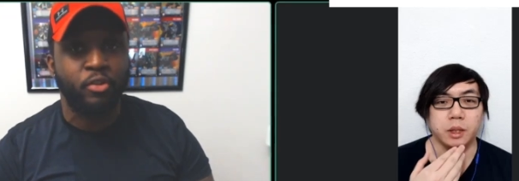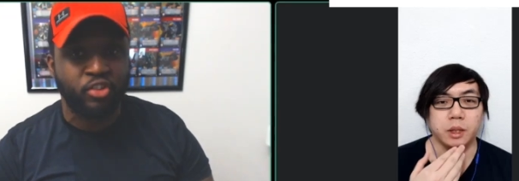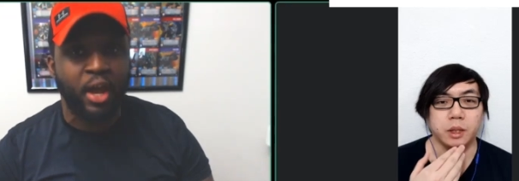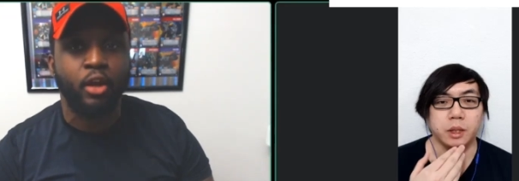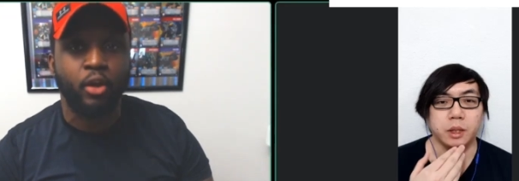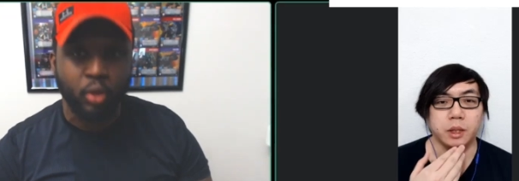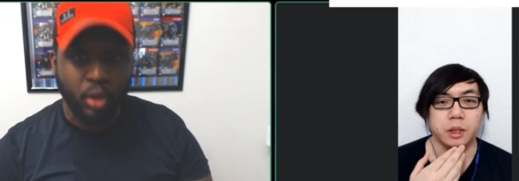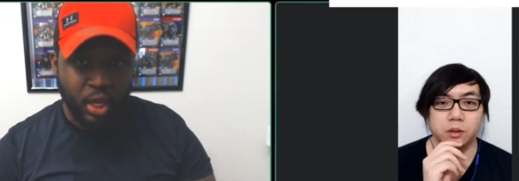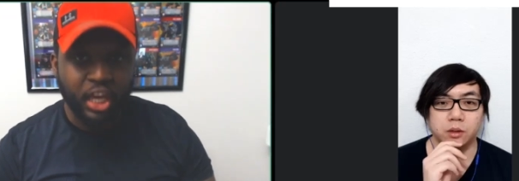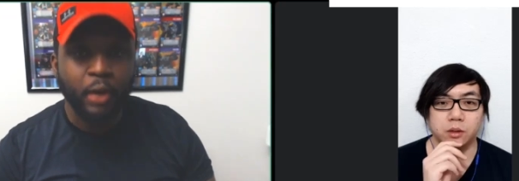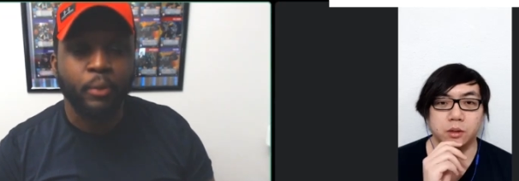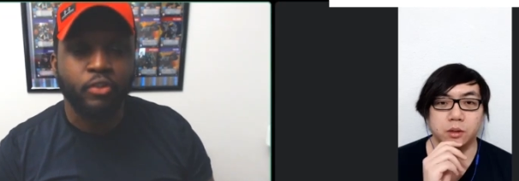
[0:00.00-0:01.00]
Speaker 1: Machado was playing as well.
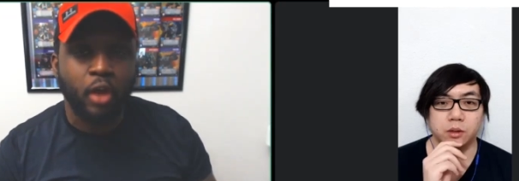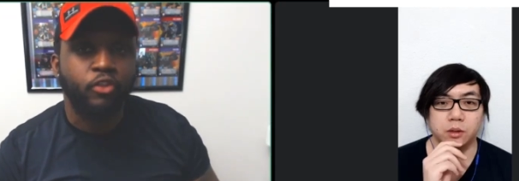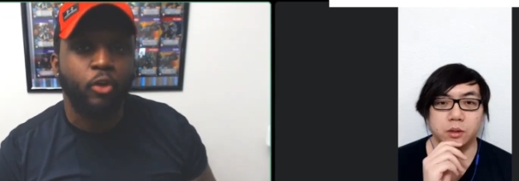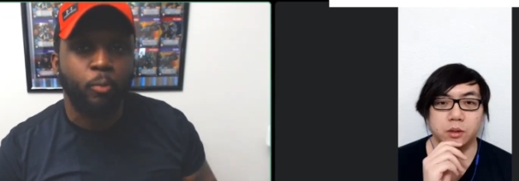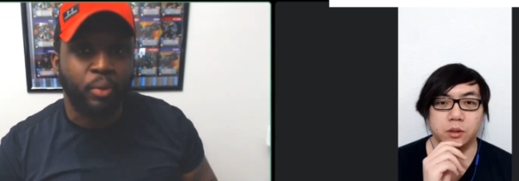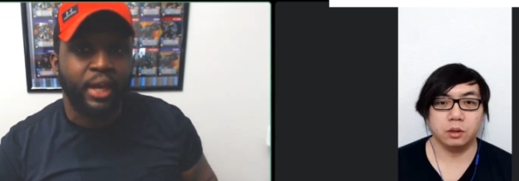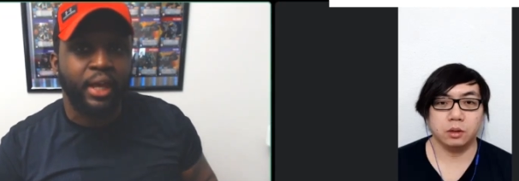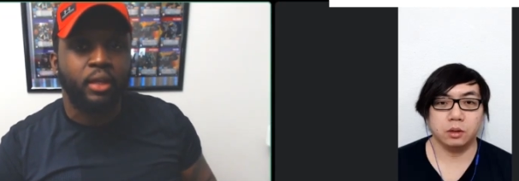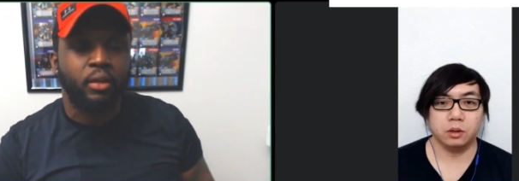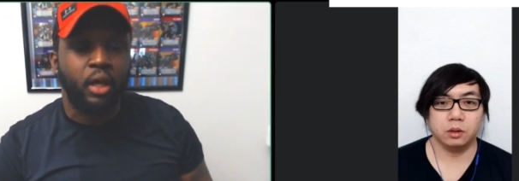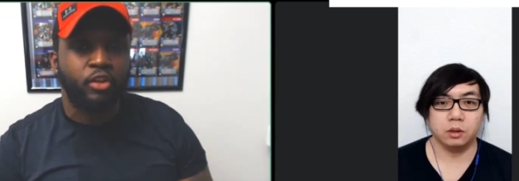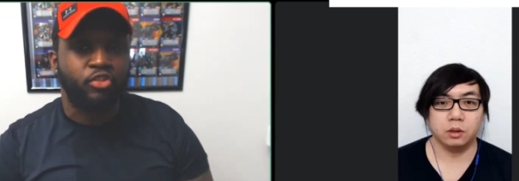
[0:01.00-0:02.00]
He was also playing.
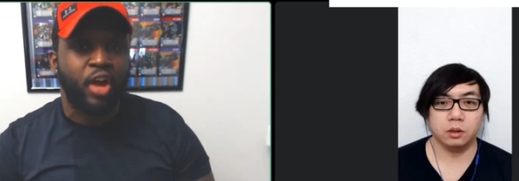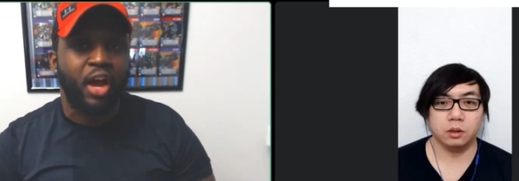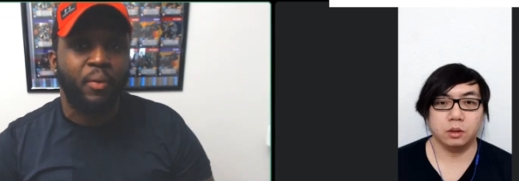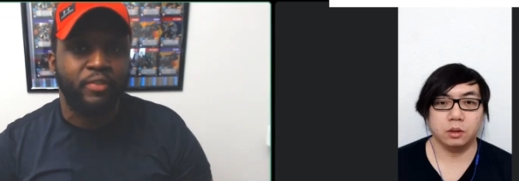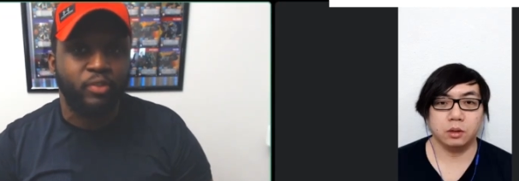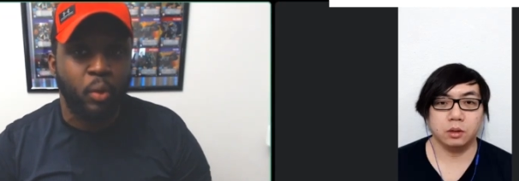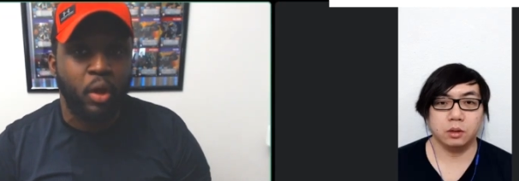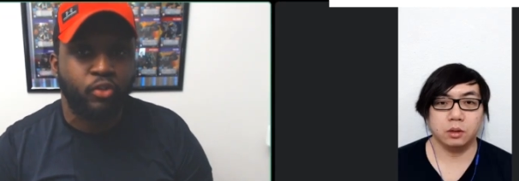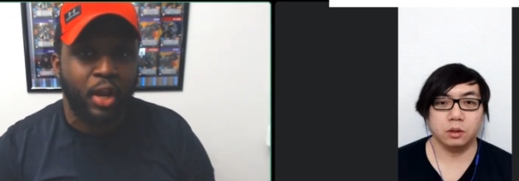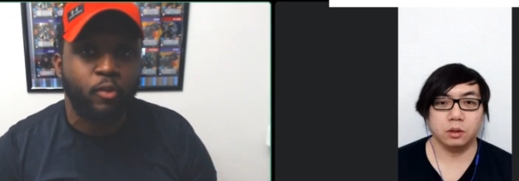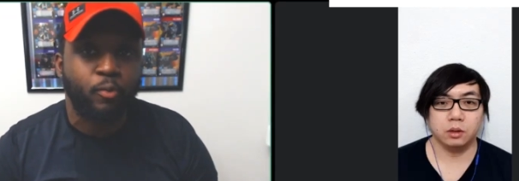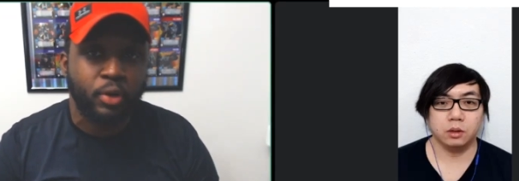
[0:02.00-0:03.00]
Uh, Shockwave as well. So that
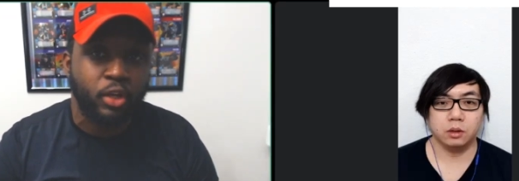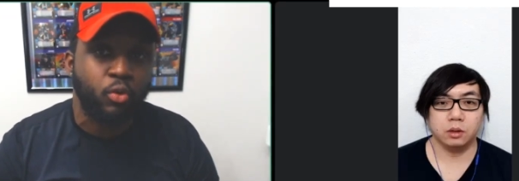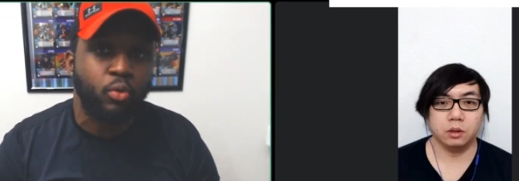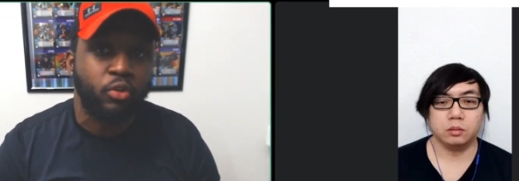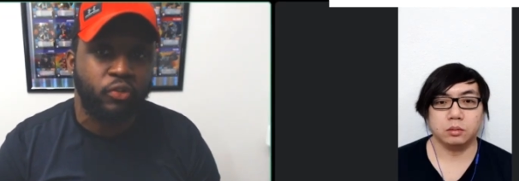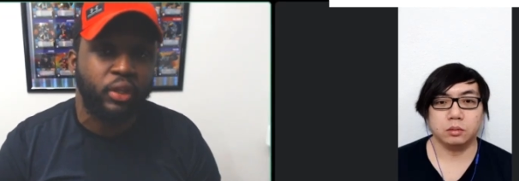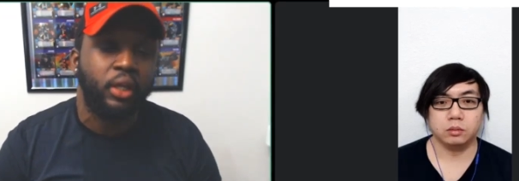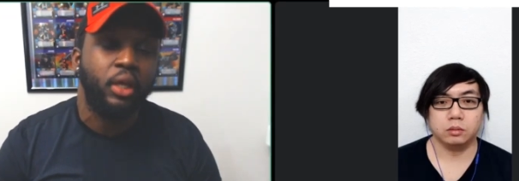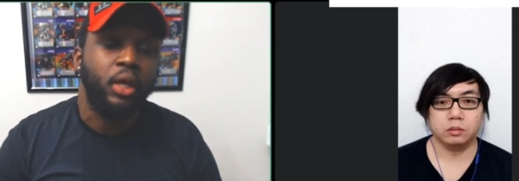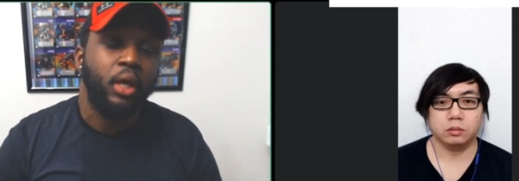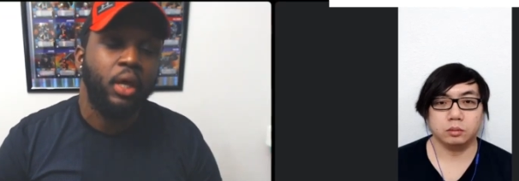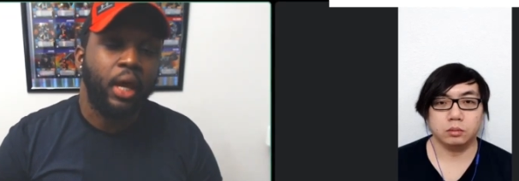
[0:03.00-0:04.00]
was pretty cool to see,
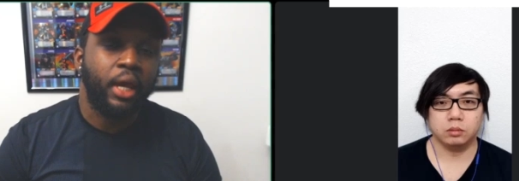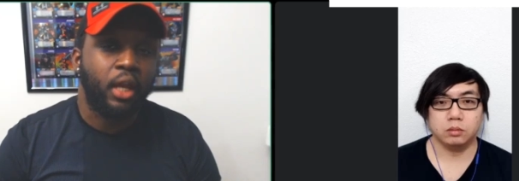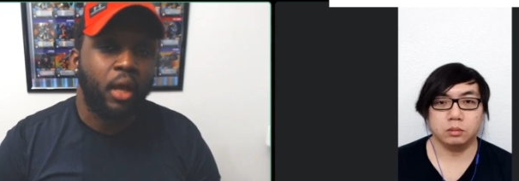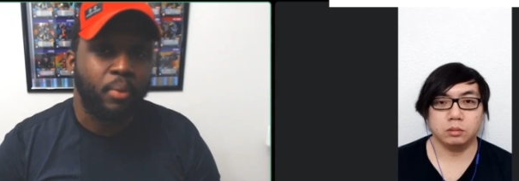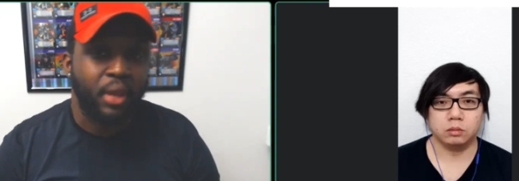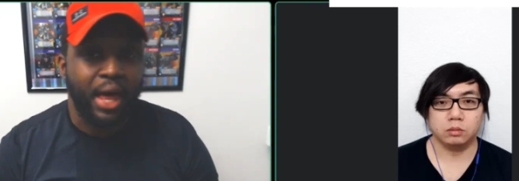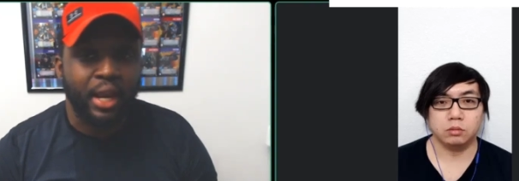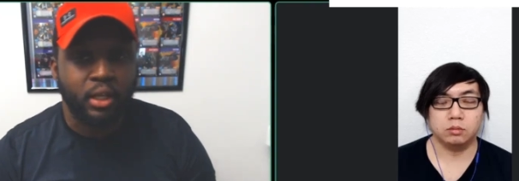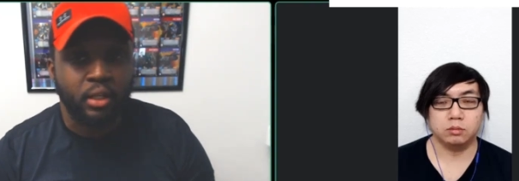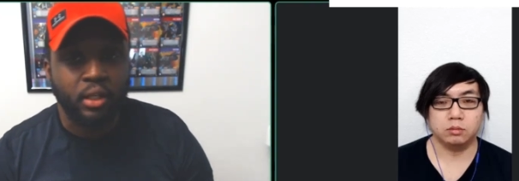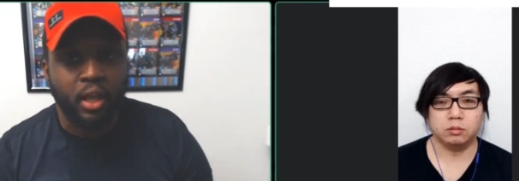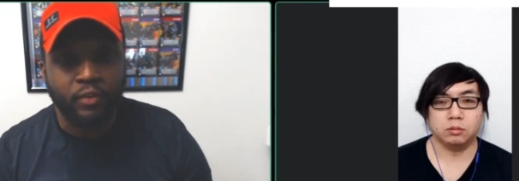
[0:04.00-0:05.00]
and I'm glad it mm-hmm.
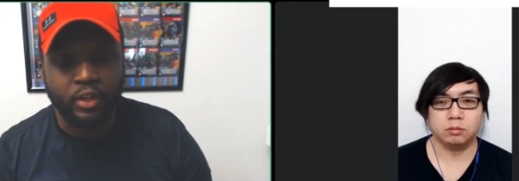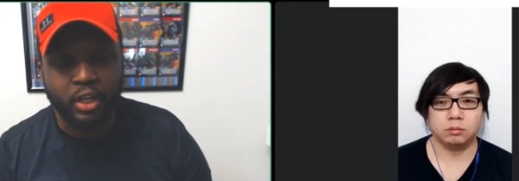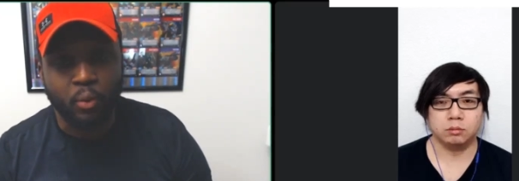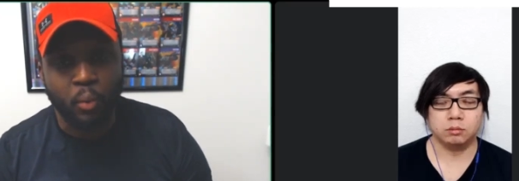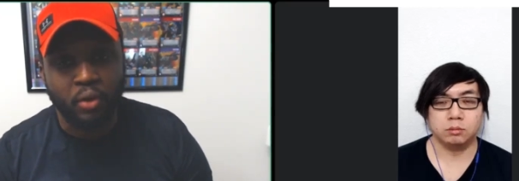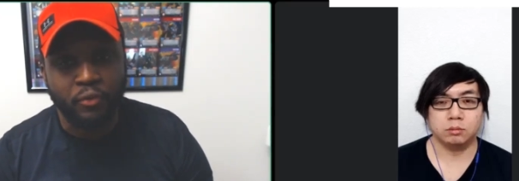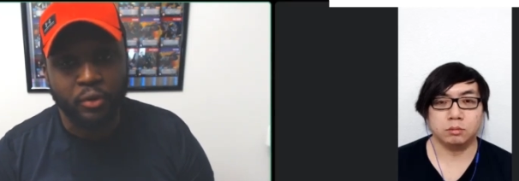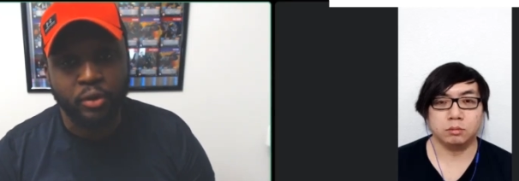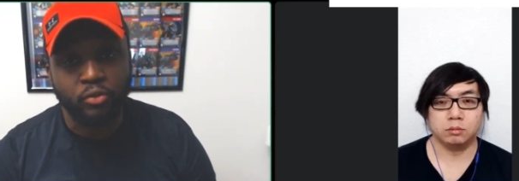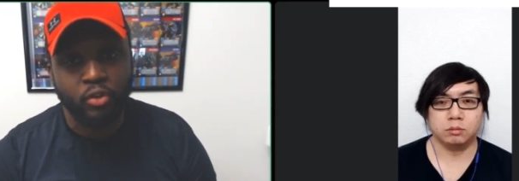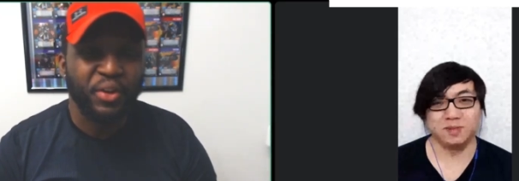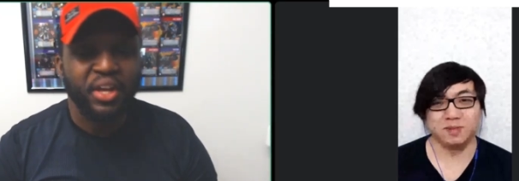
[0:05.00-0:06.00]
definitely did well for you.
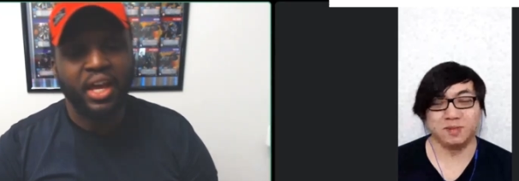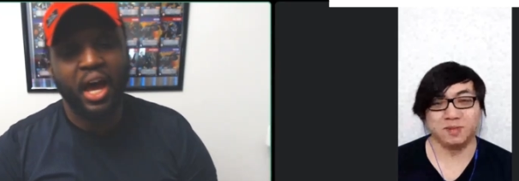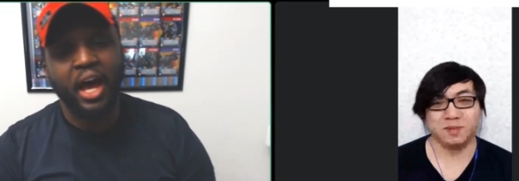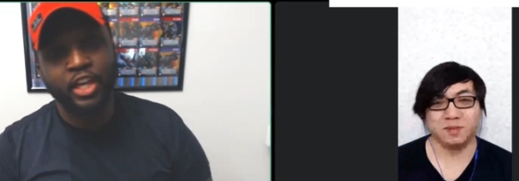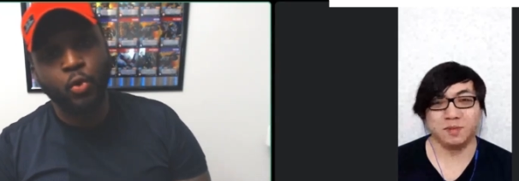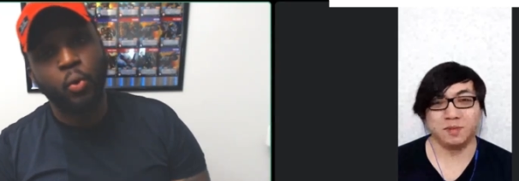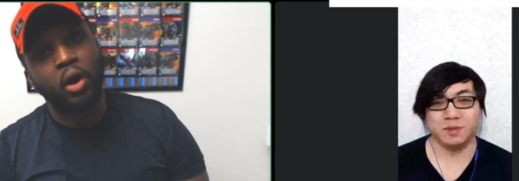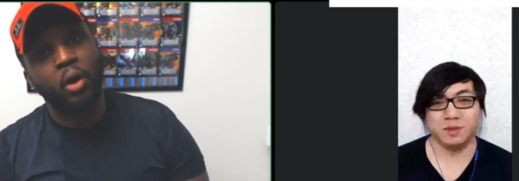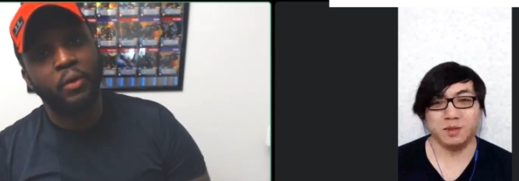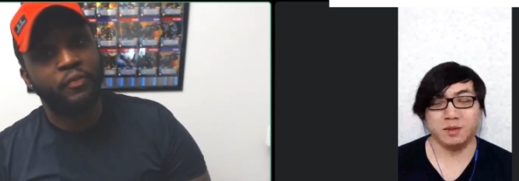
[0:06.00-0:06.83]
So uh, you are with